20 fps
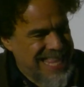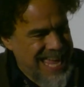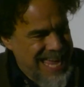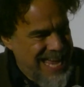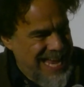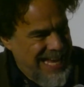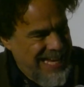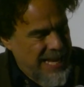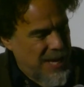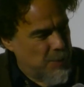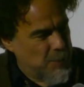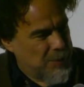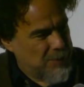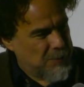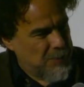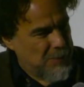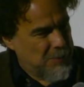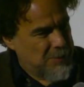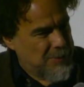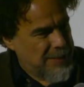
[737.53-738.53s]
Then I
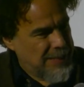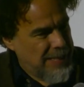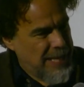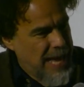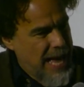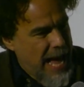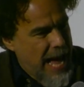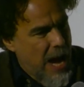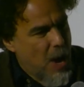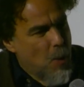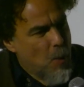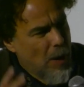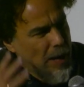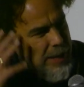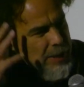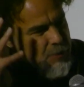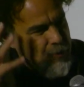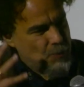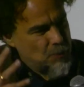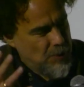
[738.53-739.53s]
was trying to see how
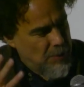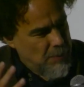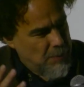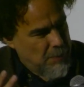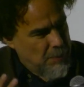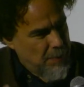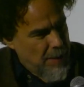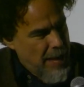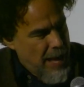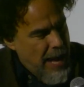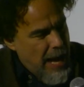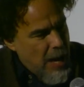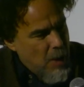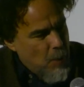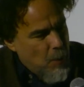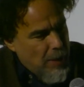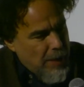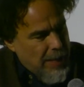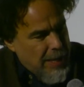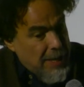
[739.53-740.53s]
I dream,
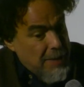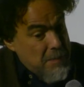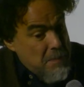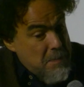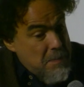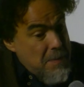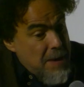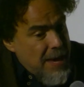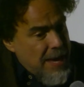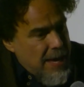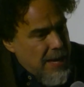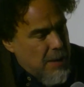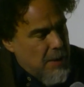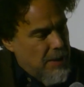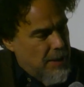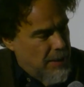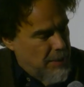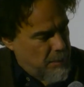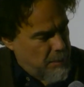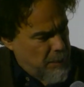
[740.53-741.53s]
how I can
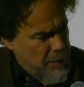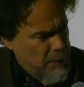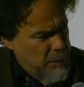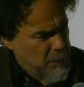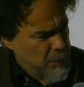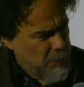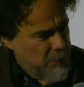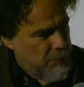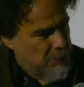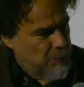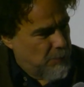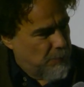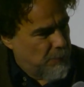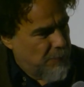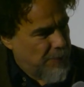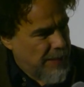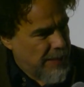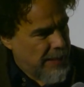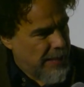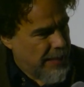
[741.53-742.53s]
make people to
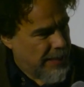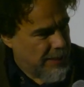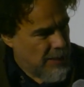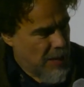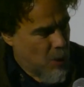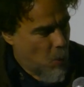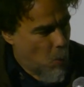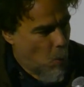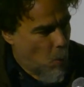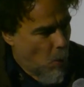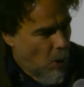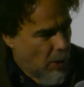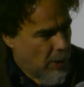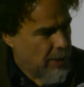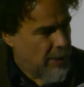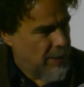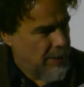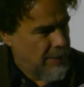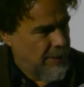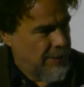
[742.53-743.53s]
feel like a
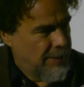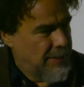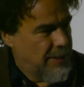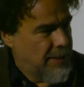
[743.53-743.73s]
walk